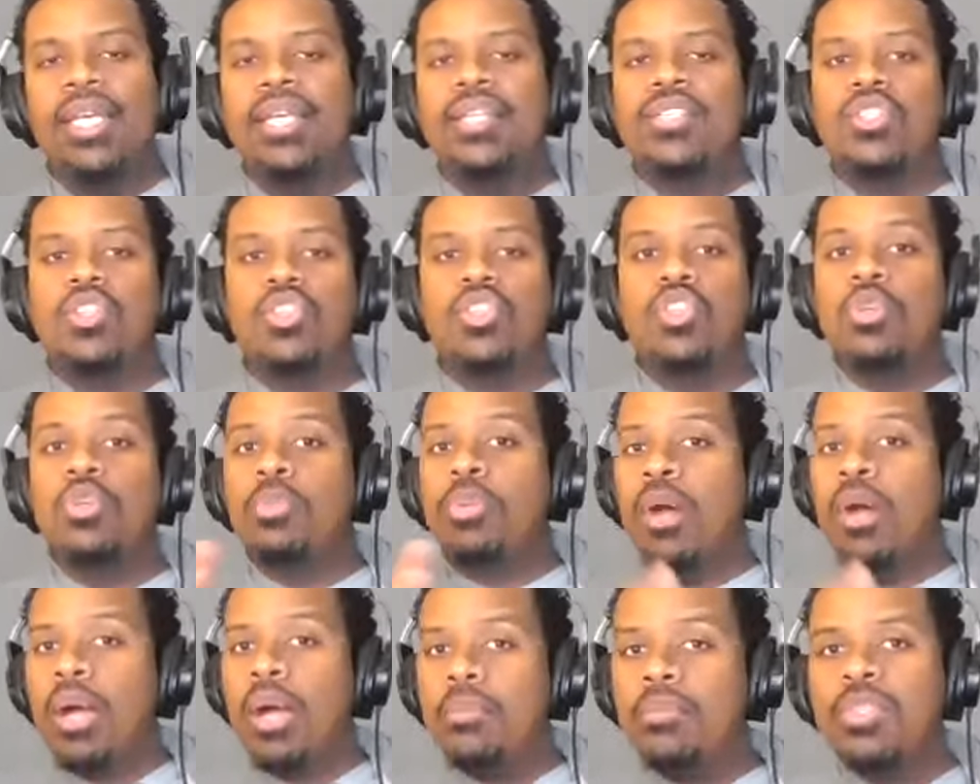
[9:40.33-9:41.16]
So you can
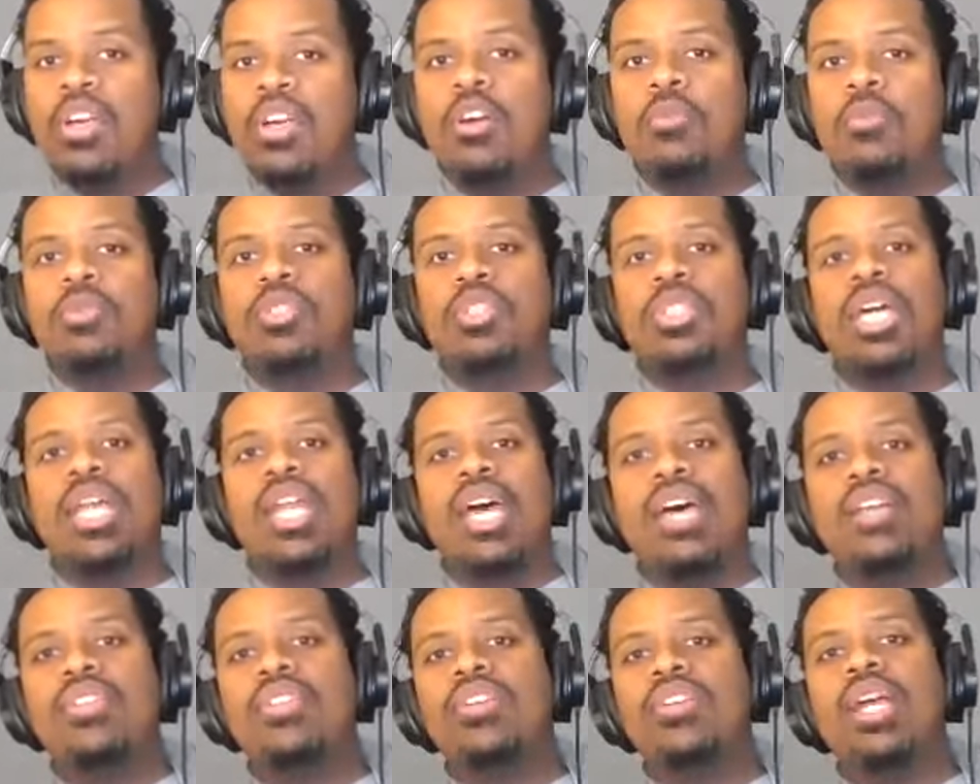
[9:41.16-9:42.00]
problem solve, but
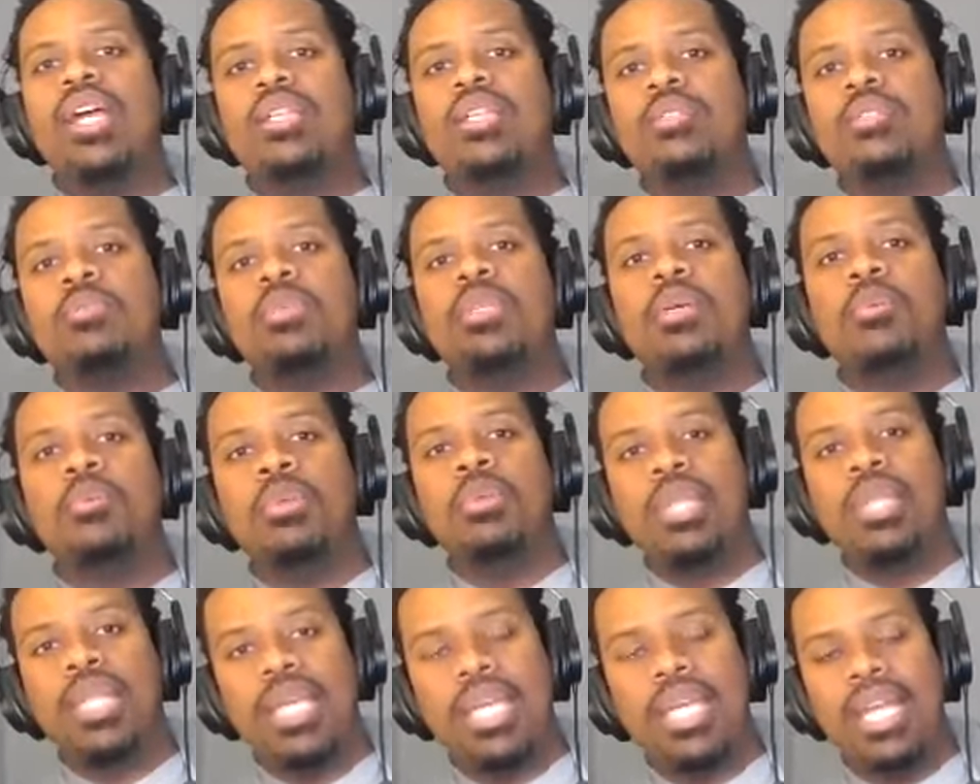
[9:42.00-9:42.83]
there has to be a
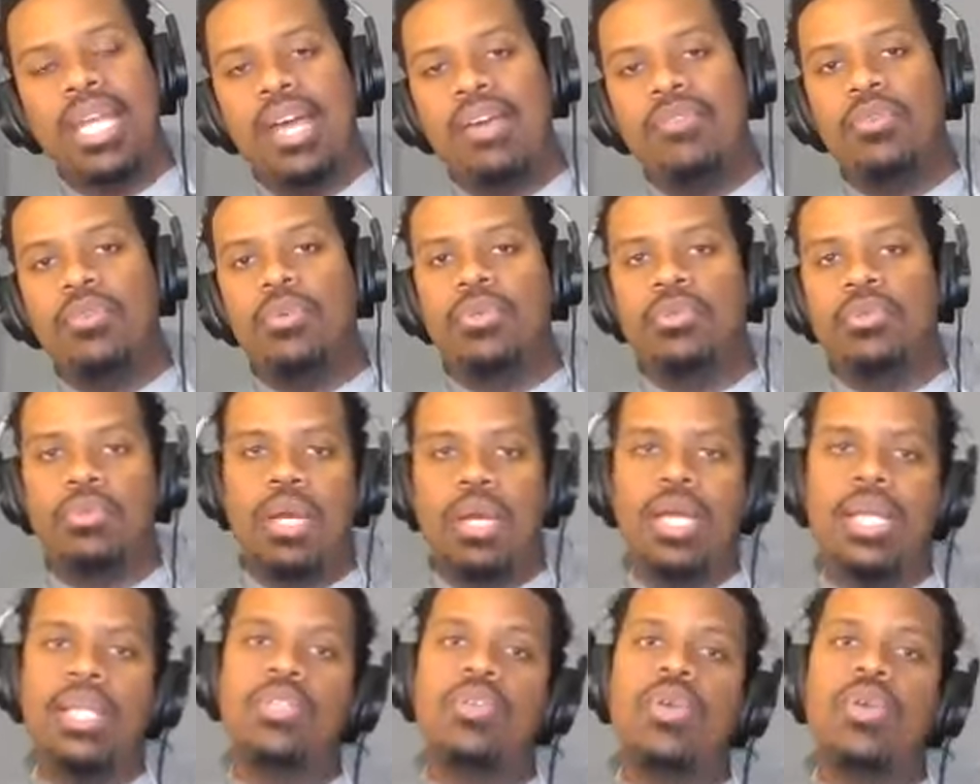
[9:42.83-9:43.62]
plan afterwards, right?